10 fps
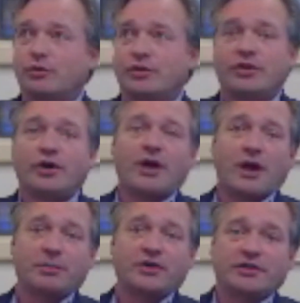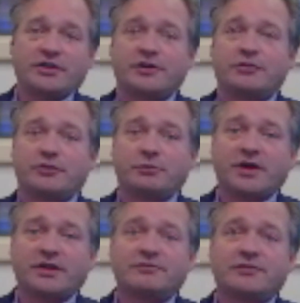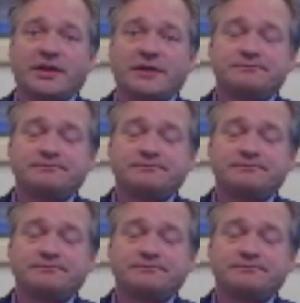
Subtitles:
With no opportunity to respond, right.